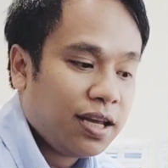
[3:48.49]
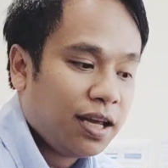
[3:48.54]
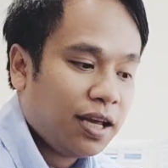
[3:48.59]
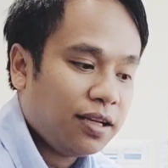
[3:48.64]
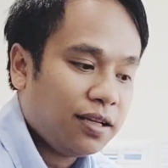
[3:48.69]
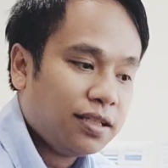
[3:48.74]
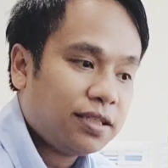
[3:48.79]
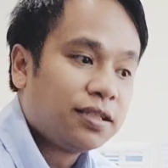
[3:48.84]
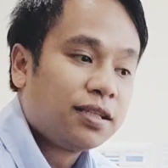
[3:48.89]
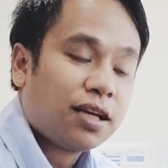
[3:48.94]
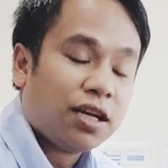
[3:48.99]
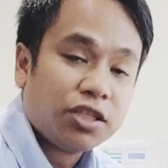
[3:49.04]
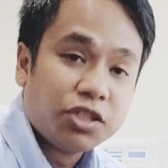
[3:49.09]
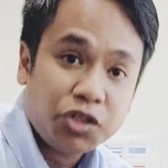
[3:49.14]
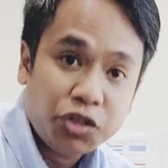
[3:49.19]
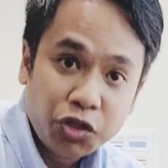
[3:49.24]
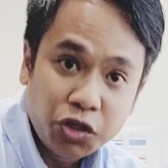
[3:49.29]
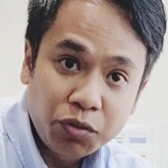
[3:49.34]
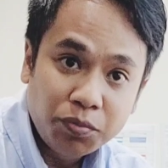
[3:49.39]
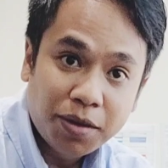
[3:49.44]
and discuss
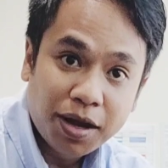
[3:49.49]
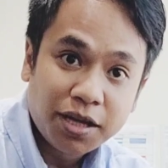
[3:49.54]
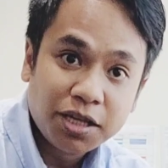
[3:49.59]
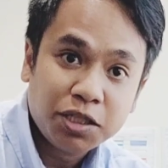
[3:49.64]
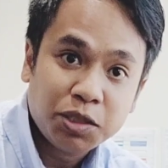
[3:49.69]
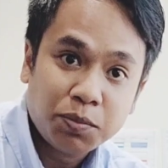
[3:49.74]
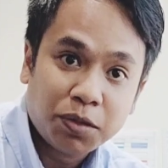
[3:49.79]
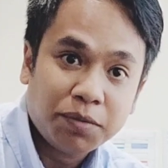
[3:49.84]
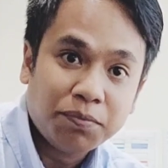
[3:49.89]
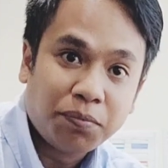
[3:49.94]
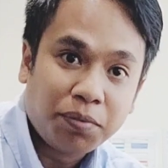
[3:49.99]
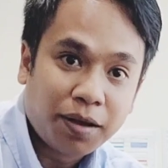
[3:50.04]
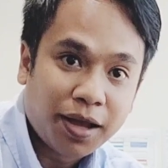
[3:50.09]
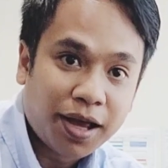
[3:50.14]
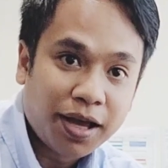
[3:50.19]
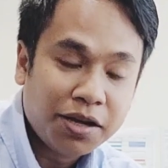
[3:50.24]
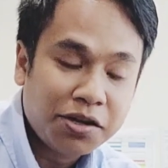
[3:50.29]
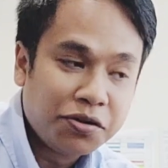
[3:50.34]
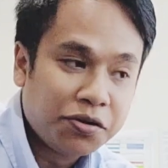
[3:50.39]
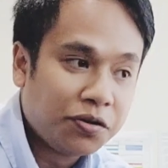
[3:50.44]
new management
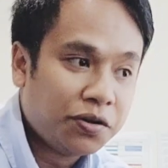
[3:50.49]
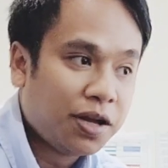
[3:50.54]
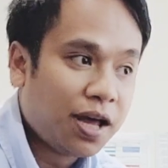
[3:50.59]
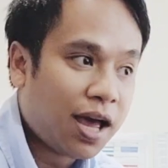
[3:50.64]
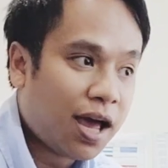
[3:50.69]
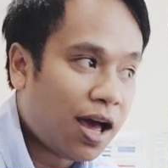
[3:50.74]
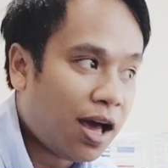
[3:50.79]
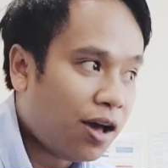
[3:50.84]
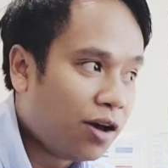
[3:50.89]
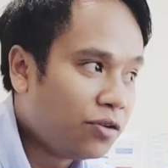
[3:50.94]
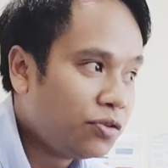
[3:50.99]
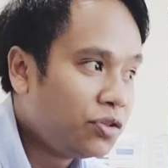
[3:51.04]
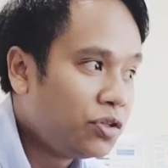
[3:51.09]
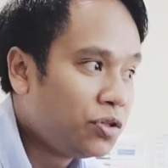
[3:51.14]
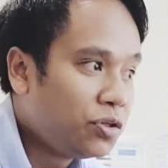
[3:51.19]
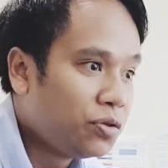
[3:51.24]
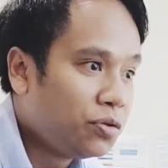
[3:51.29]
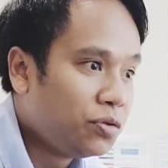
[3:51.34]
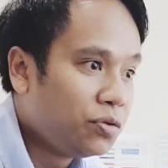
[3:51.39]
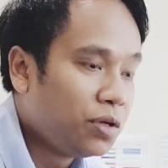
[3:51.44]
plan on how
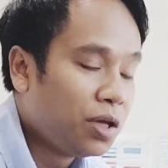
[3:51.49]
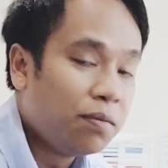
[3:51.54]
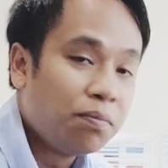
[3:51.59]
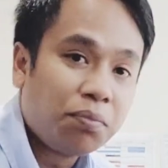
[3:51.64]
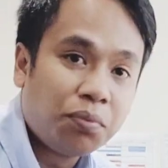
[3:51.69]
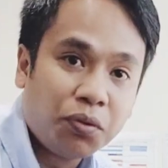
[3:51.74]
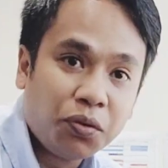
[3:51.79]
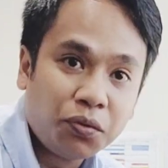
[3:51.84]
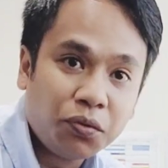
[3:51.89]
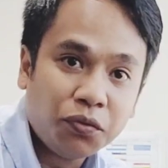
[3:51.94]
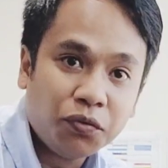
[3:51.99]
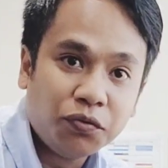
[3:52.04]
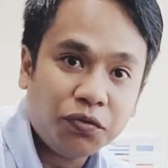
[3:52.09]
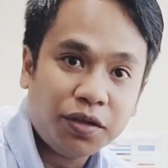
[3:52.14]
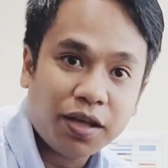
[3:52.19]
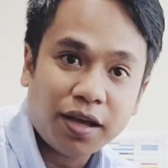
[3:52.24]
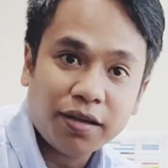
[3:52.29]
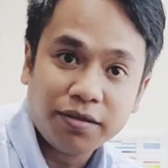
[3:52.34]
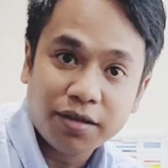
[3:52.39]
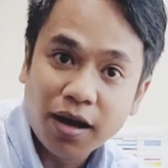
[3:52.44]
to improve
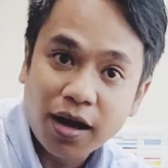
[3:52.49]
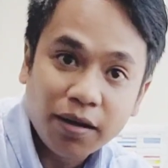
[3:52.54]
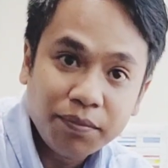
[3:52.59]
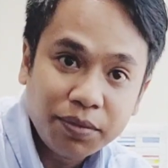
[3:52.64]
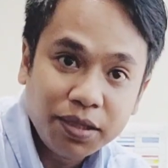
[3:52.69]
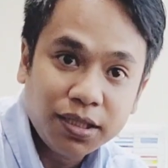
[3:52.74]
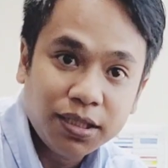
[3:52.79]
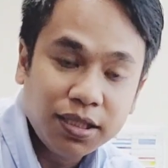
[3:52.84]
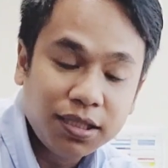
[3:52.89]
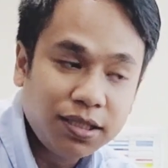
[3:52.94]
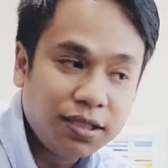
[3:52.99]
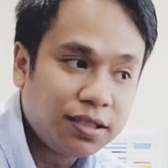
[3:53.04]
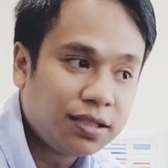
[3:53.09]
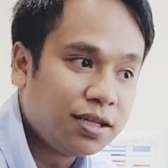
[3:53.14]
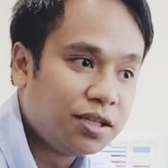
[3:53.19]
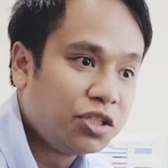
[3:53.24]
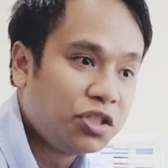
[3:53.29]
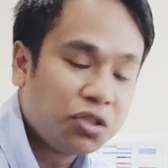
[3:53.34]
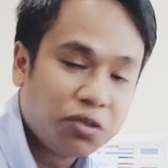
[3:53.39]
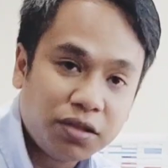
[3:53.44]
their diabetes,
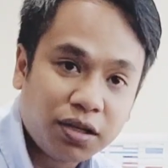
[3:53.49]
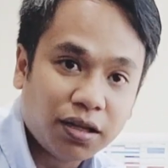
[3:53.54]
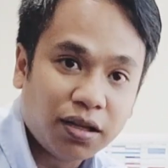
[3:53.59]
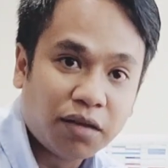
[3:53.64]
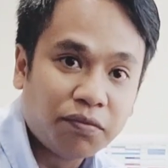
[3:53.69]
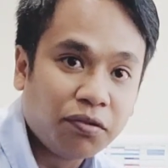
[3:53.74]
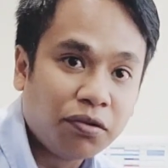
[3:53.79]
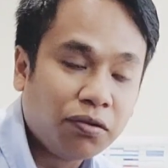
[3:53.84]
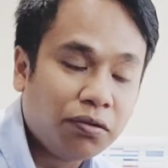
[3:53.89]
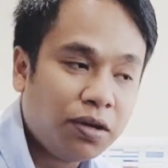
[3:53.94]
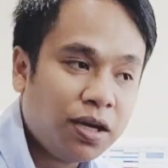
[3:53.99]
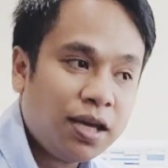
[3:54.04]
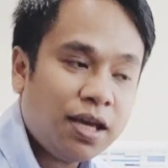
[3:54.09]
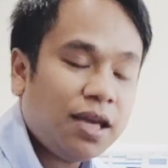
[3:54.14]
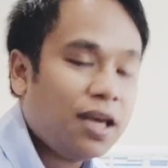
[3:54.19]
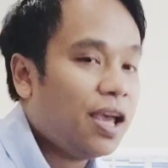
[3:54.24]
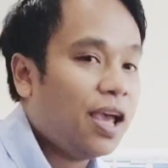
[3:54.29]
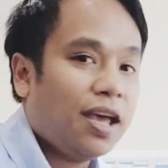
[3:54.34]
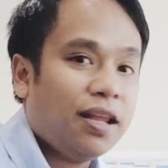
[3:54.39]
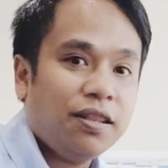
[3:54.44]
their sugar level,
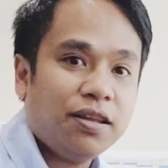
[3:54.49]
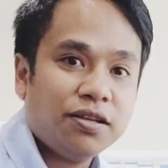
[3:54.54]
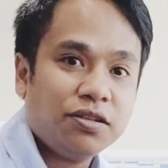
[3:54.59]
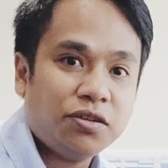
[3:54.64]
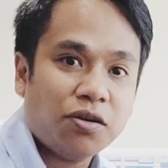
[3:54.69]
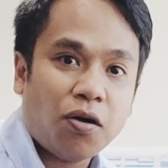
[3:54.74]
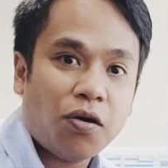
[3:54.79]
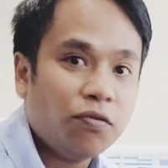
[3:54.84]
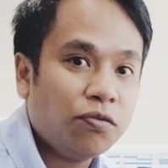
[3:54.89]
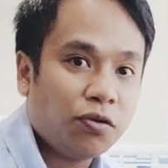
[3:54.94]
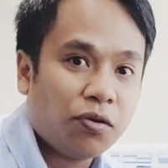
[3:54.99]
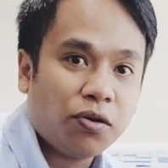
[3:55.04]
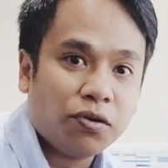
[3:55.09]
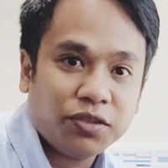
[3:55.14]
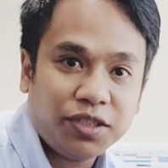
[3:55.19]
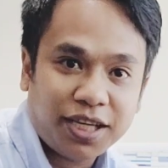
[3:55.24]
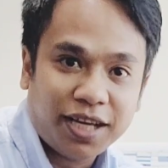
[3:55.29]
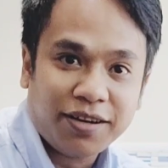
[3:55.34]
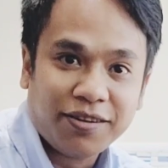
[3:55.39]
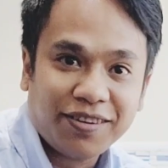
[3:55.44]
and their
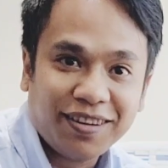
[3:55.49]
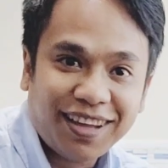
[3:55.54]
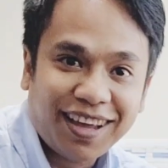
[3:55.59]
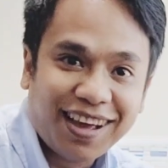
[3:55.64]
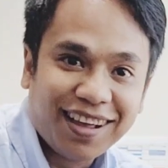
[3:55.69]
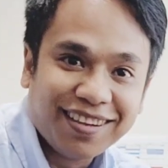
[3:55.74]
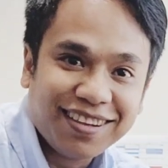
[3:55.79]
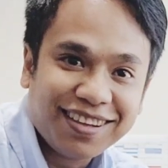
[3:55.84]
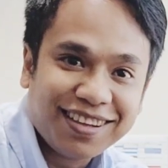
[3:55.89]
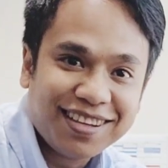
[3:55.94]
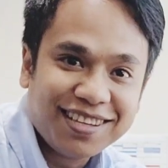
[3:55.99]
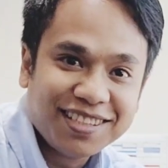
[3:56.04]
overall general health.